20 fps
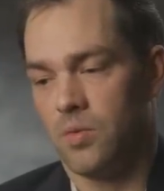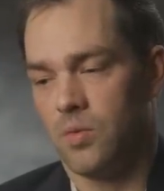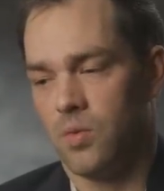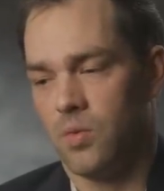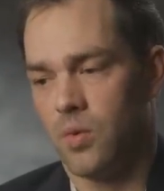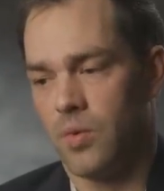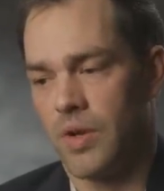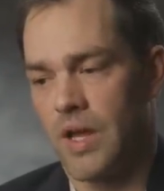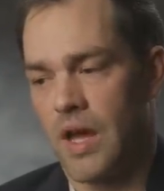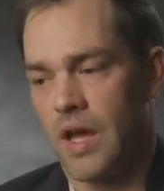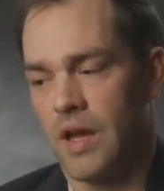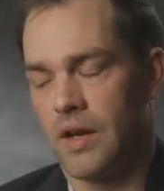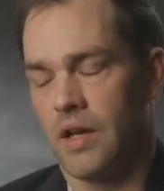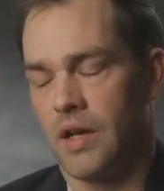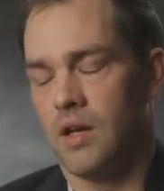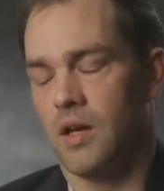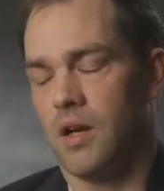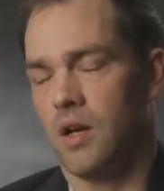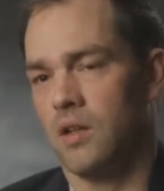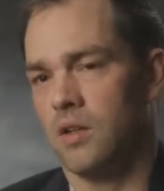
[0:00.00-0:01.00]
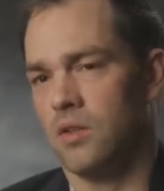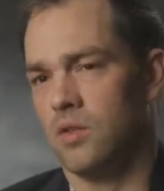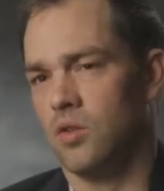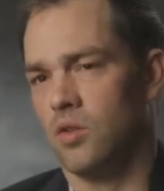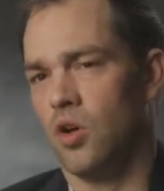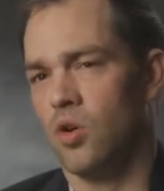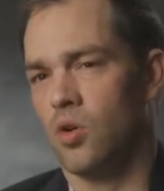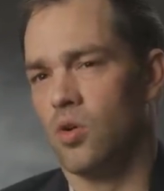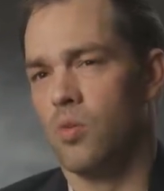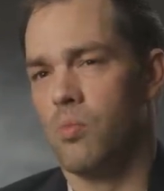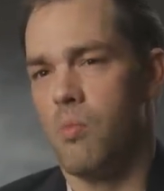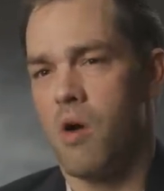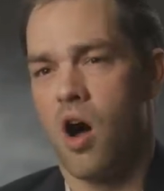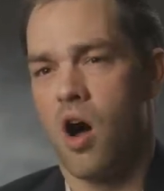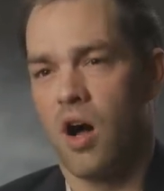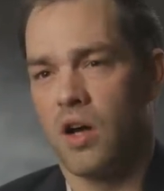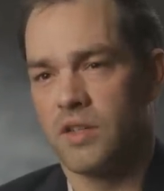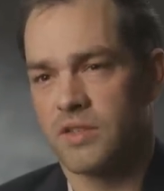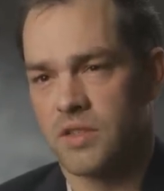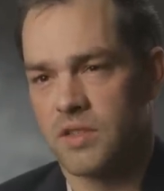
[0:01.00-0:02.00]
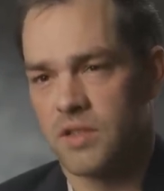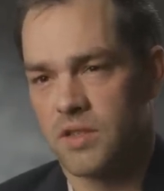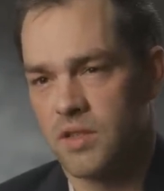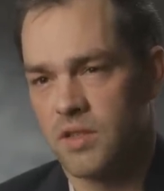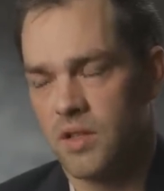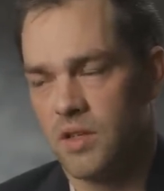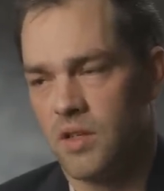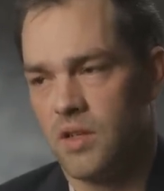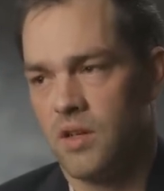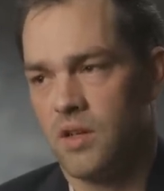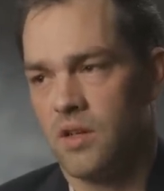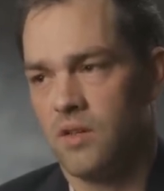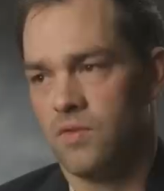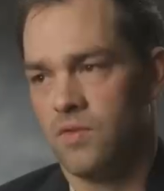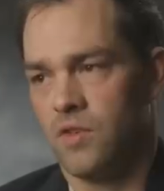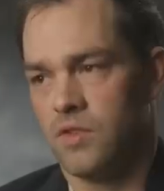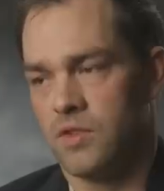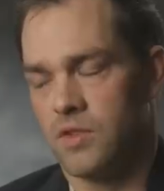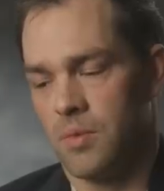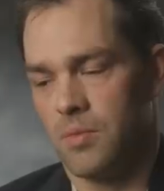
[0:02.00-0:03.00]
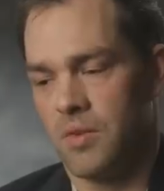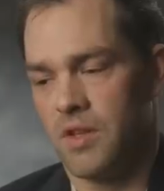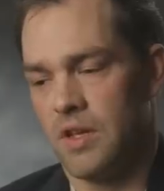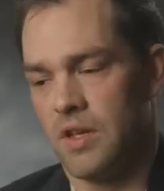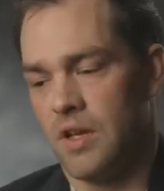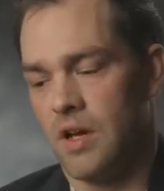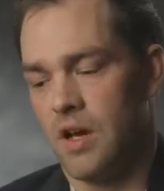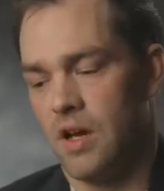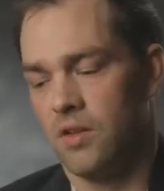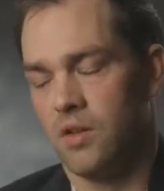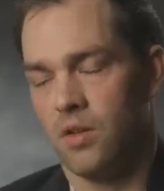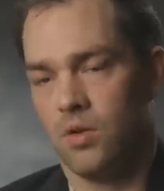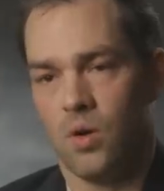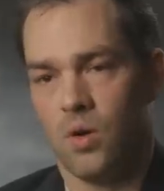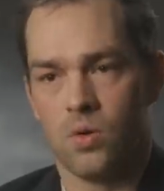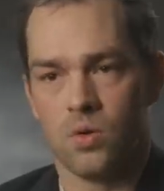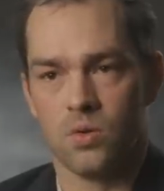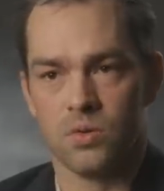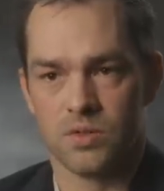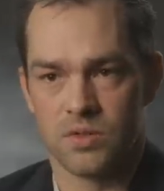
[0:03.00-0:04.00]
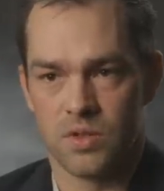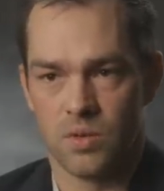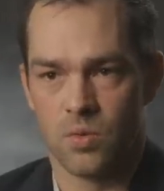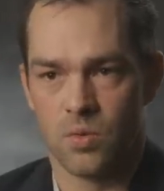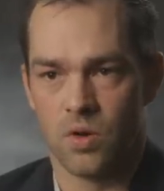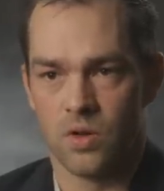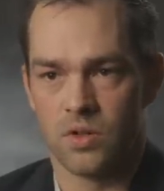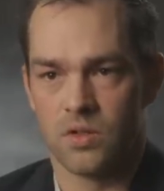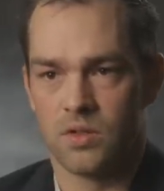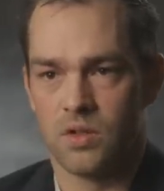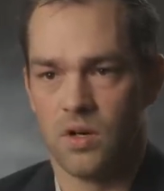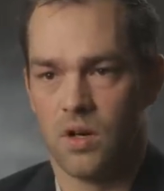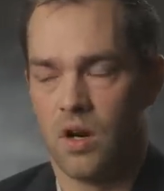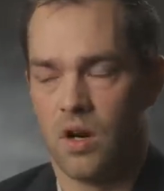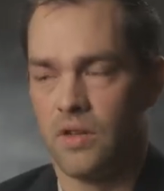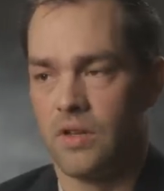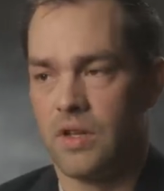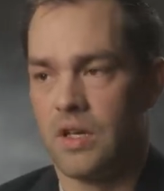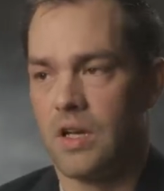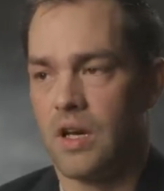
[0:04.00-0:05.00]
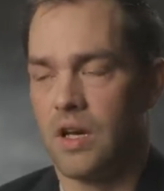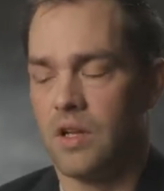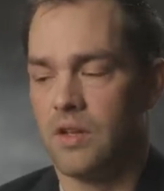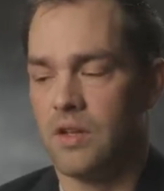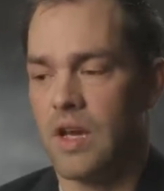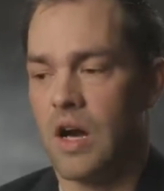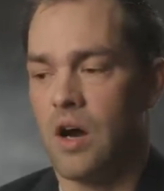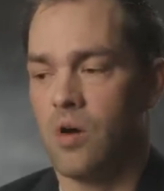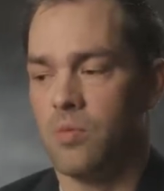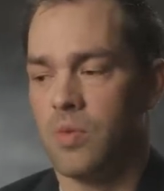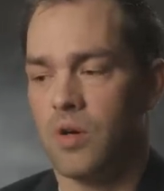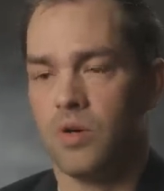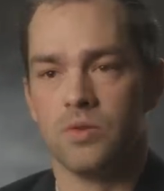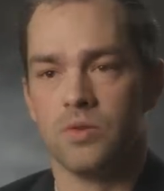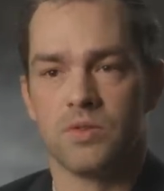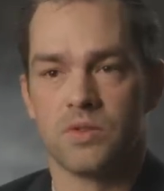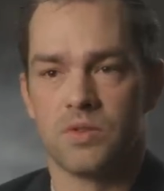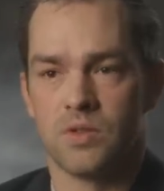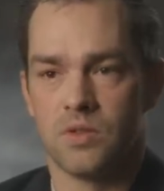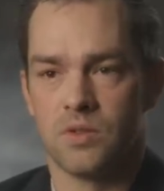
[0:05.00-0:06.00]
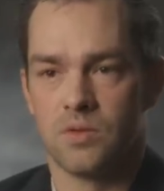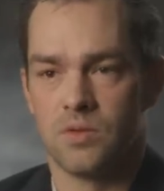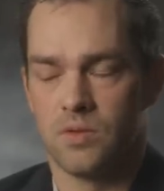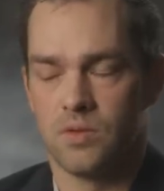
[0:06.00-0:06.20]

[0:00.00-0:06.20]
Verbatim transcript: where we had a little local mosque for some of the locals that worked on the outpost,